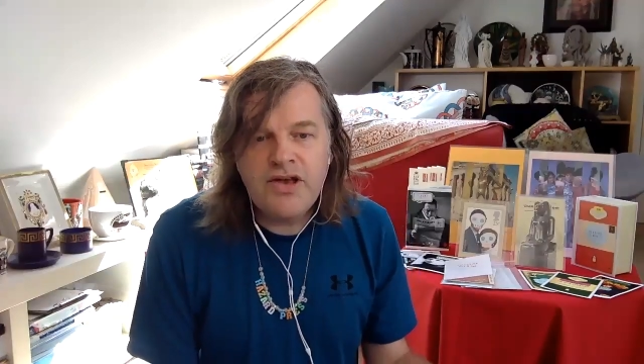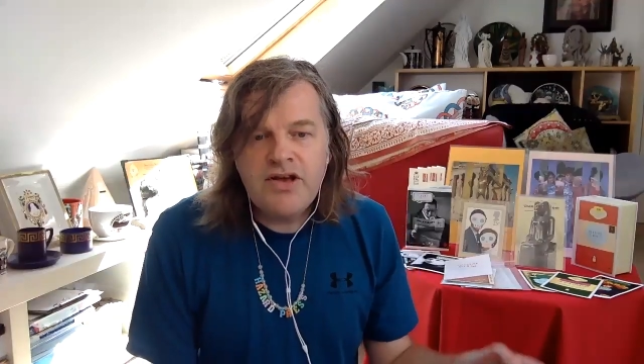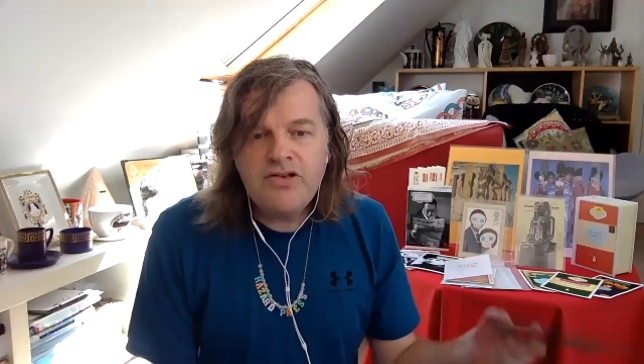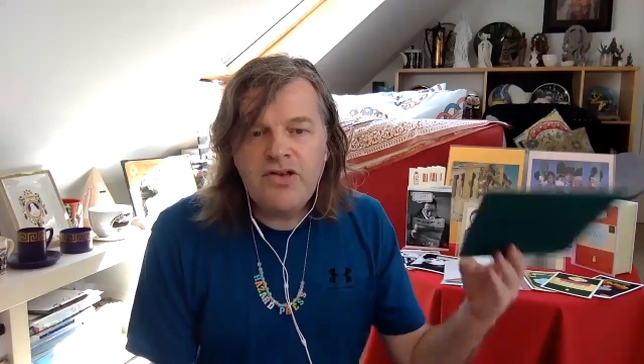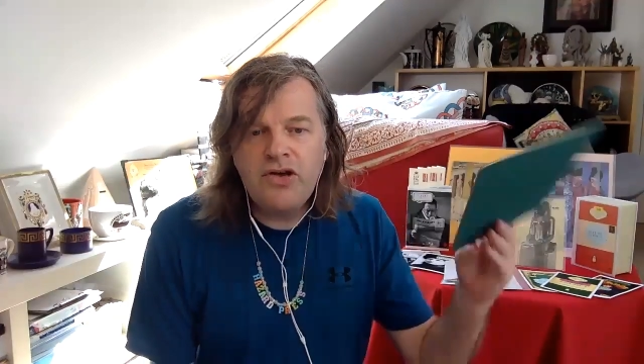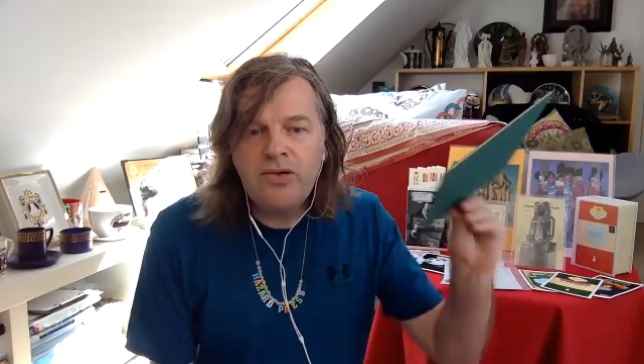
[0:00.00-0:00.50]

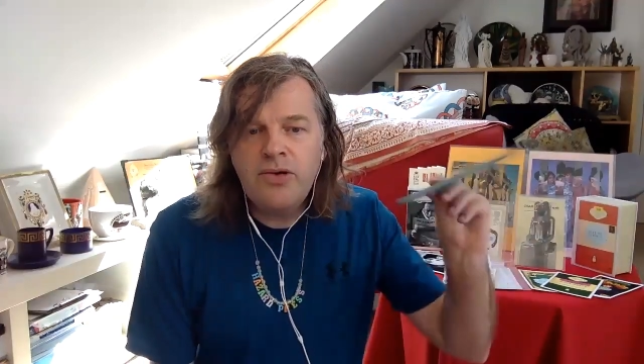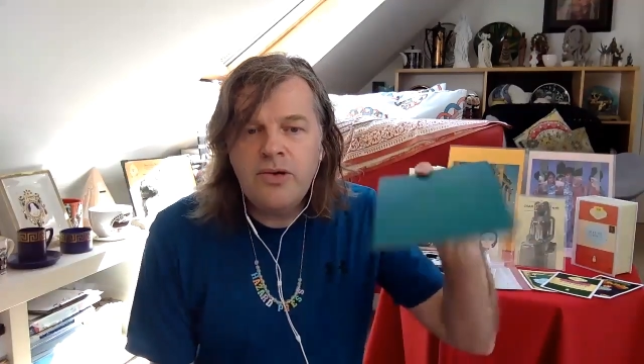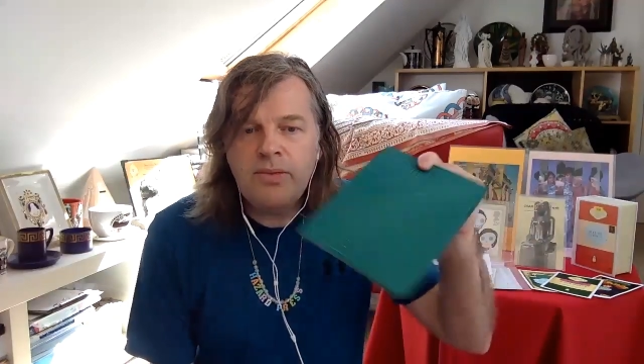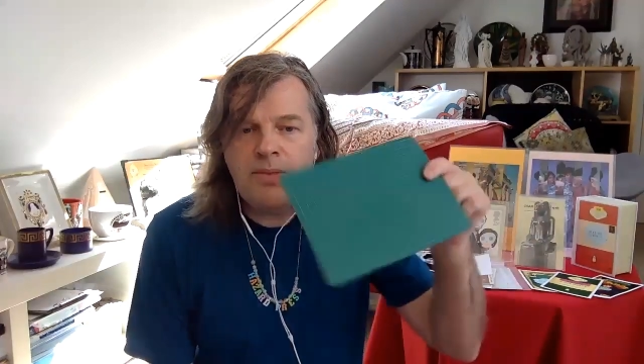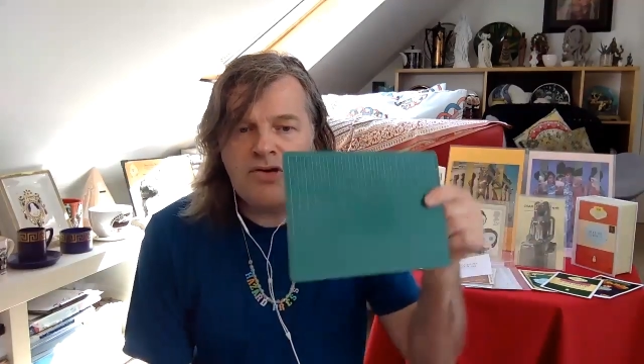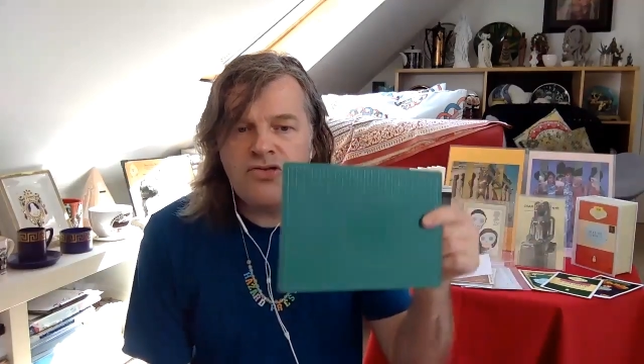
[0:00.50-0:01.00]
So
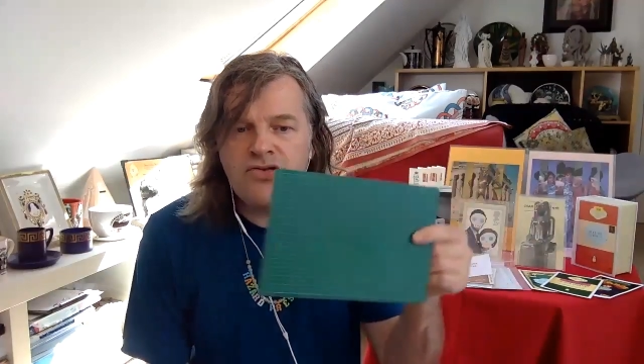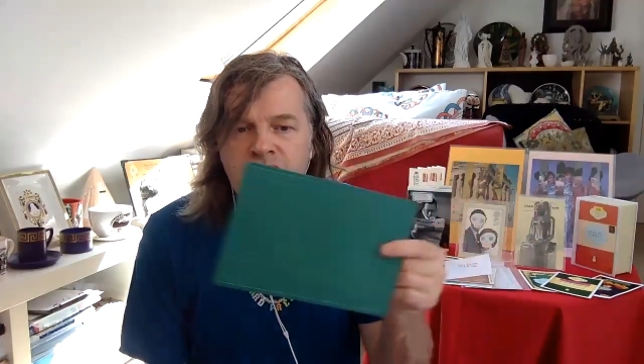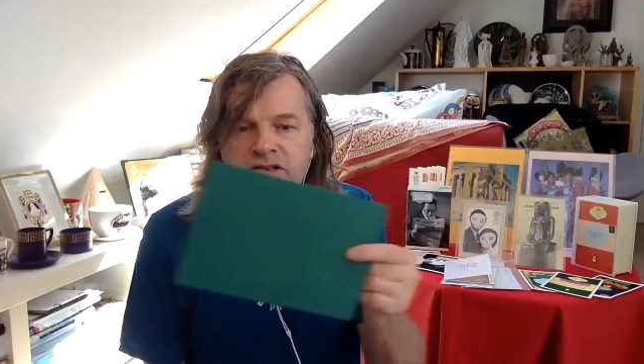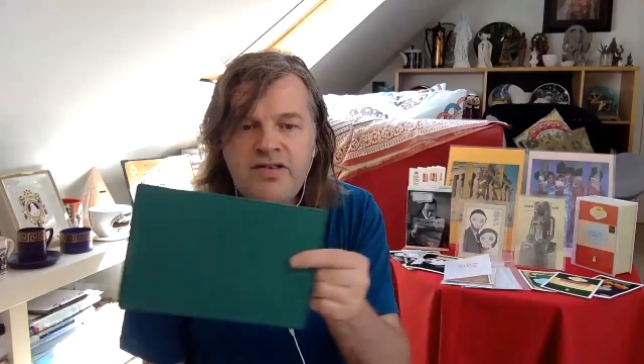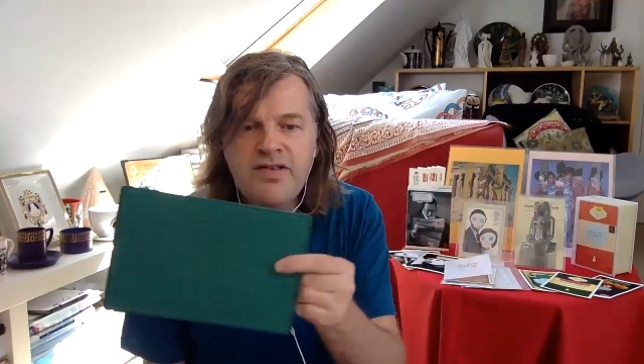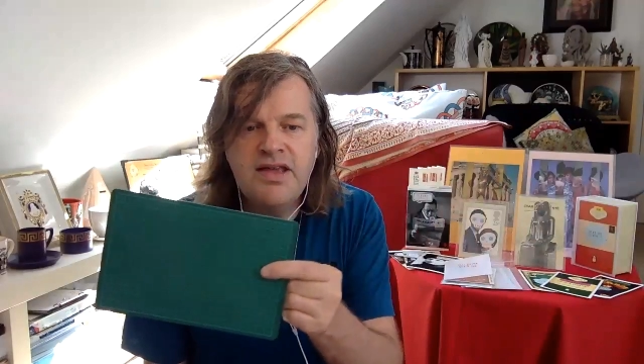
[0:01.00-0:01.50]
my
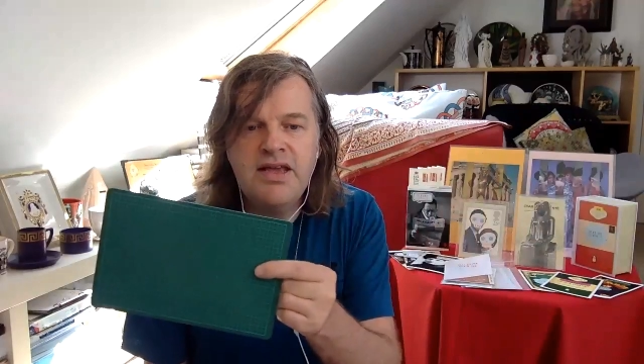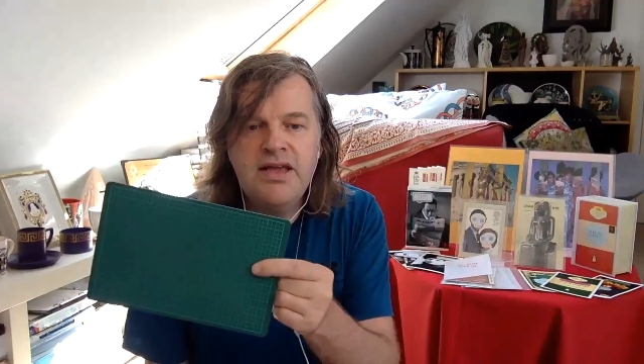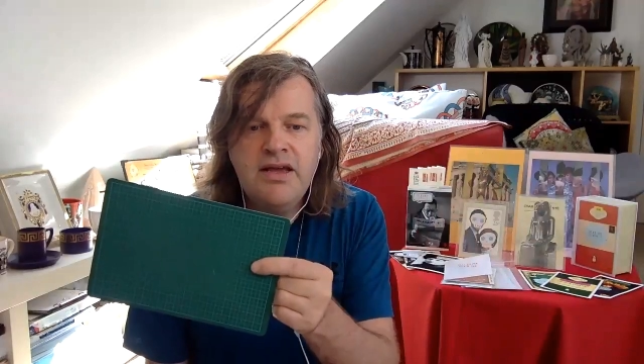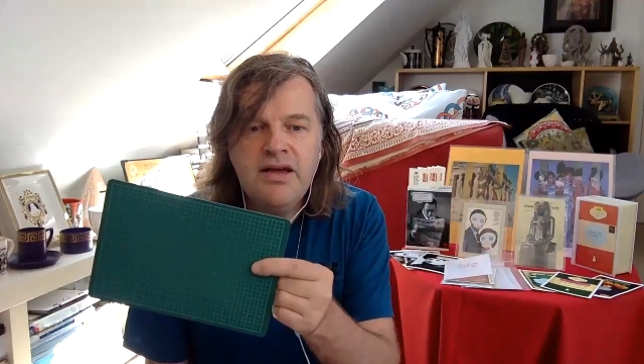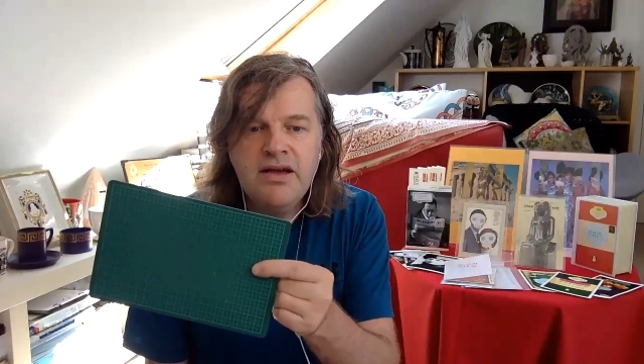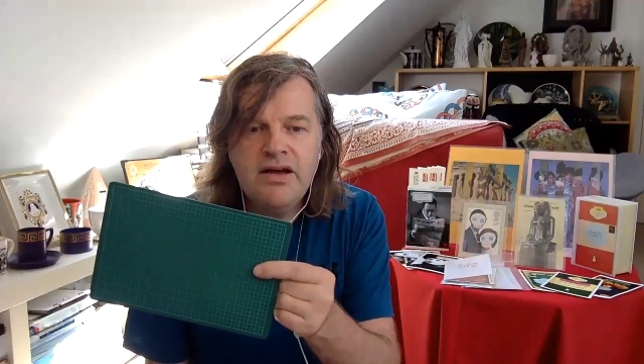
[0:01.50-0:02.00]

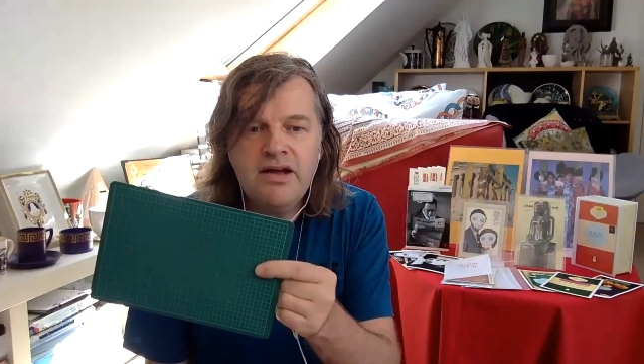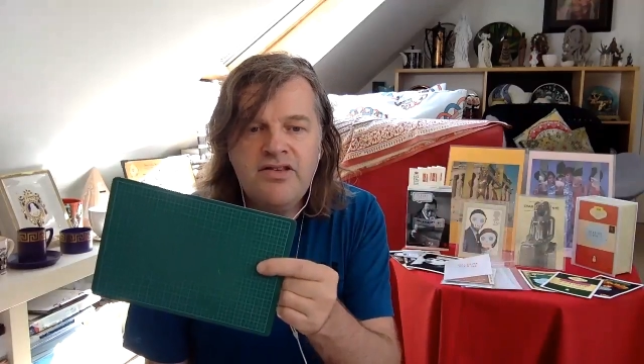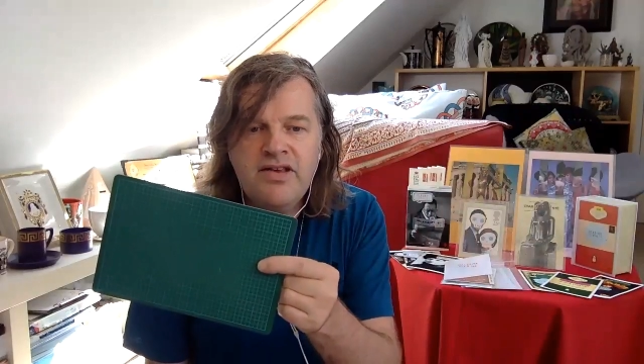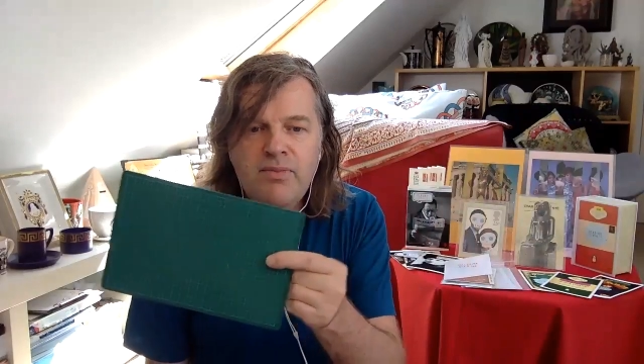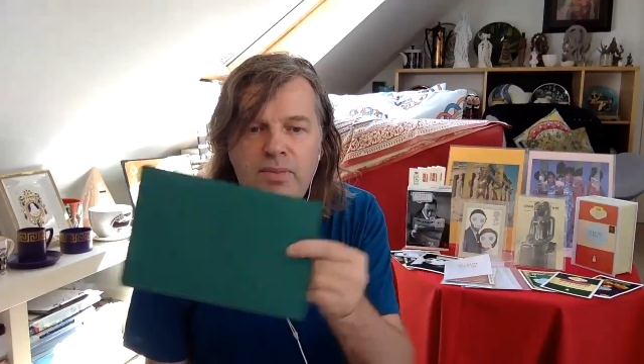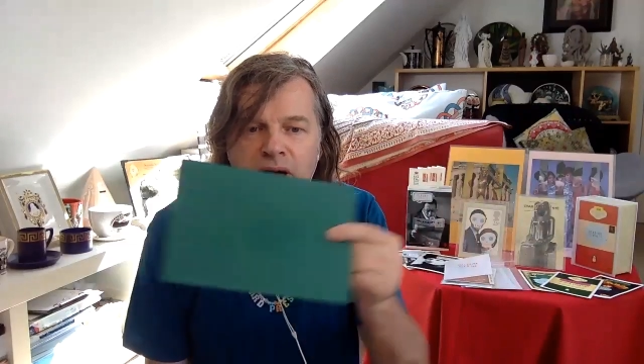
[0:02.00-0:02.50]
trusty
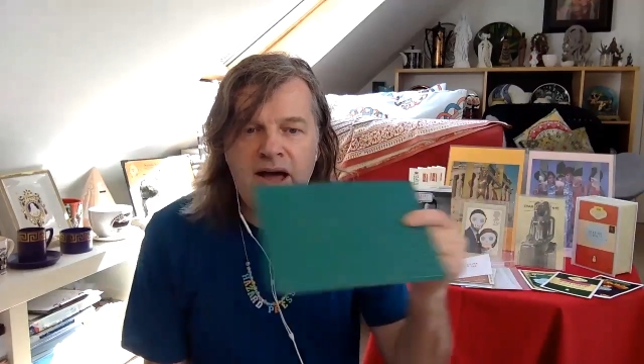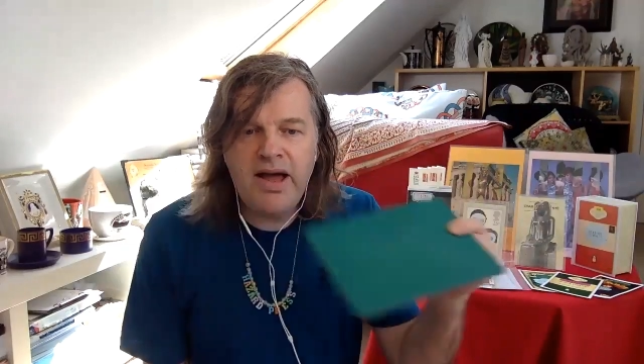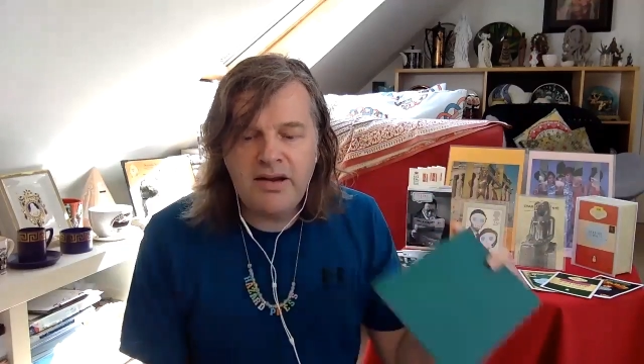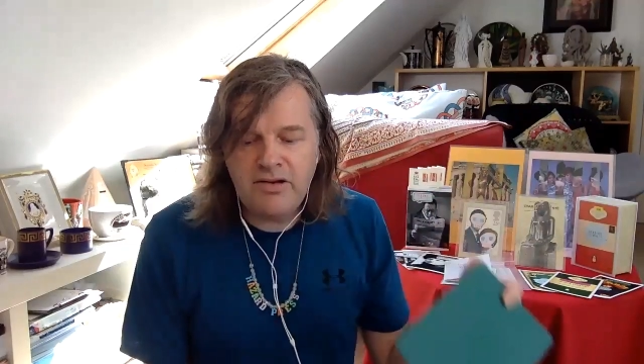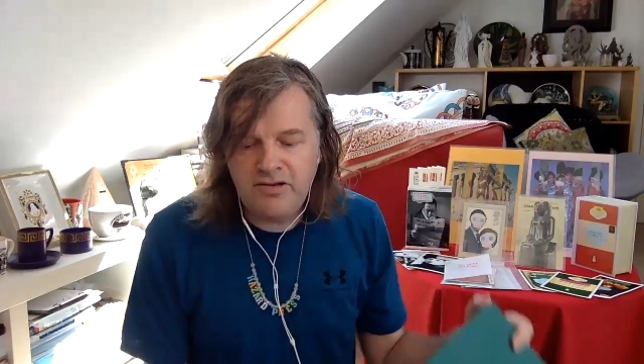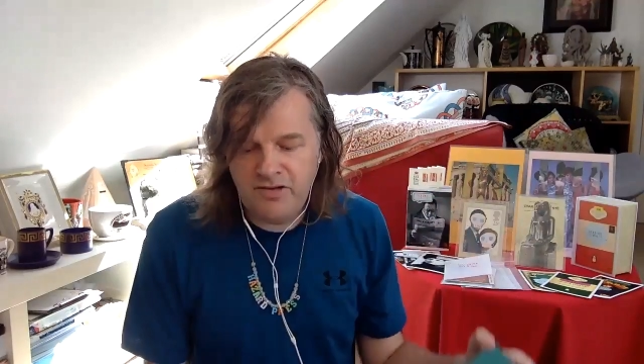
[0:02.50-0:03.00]
cutting mat,